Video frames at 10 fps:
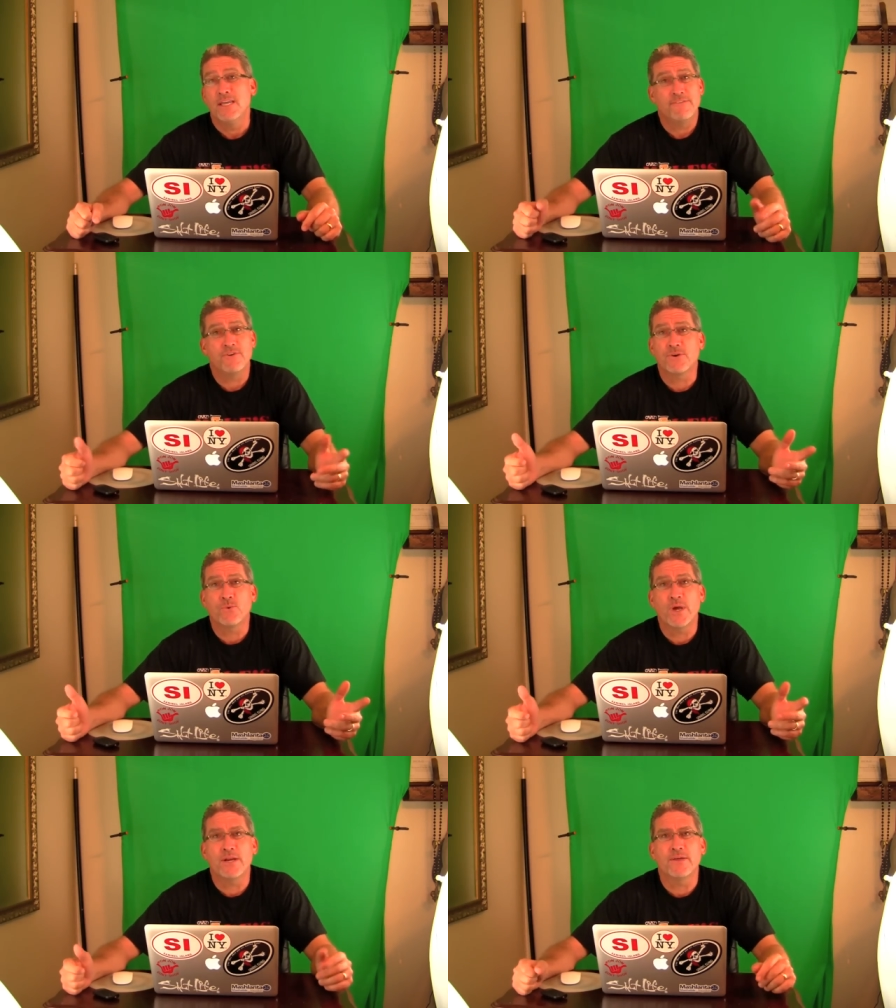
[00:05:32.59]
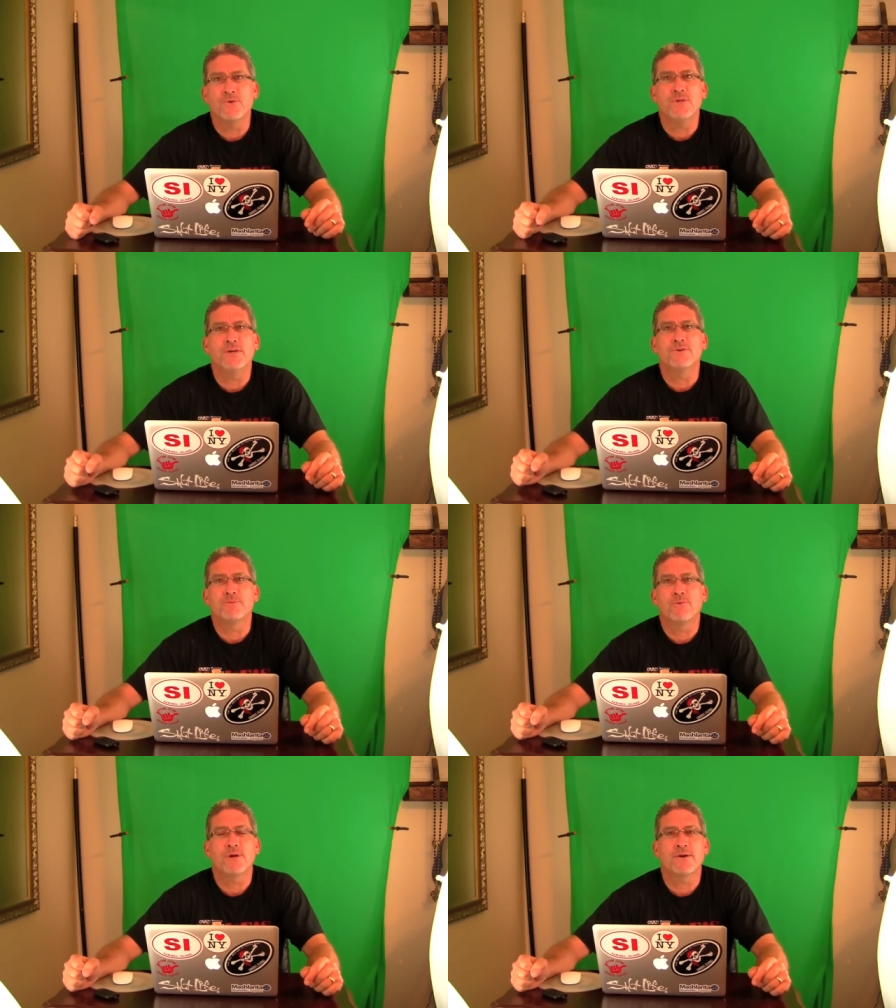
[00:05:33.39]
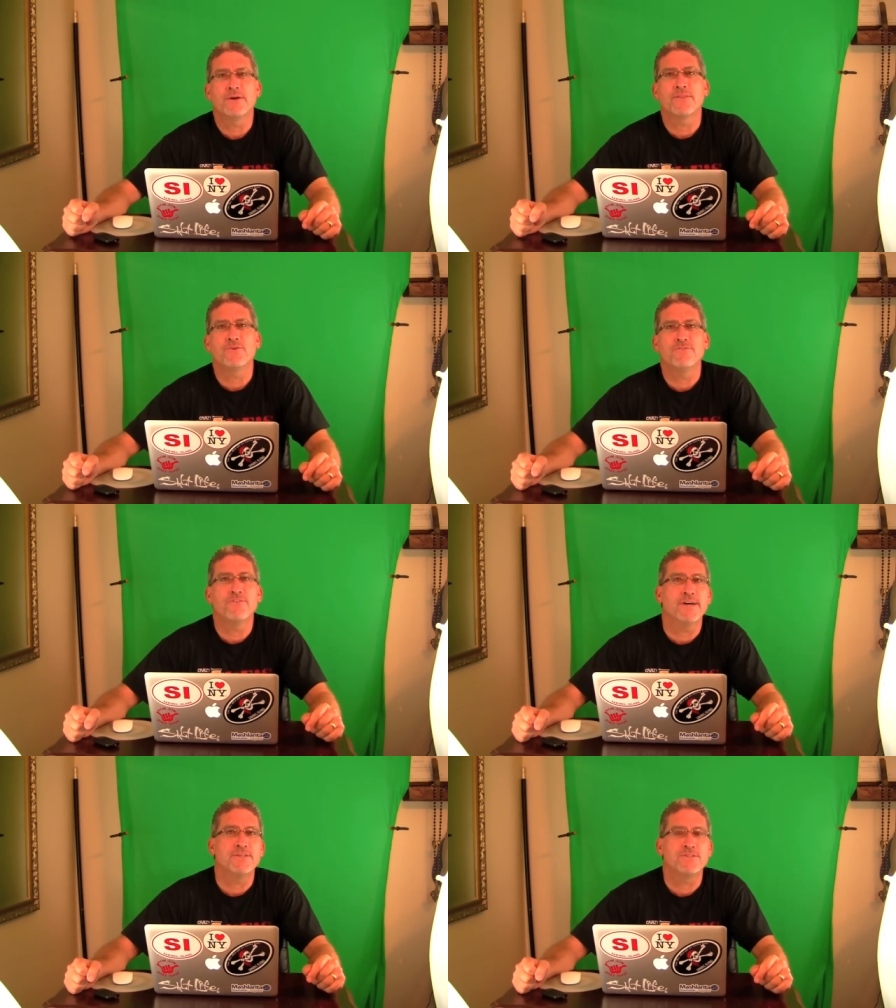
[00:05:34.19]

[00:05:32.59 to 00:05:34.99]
if they're going to wait another year to put out another device.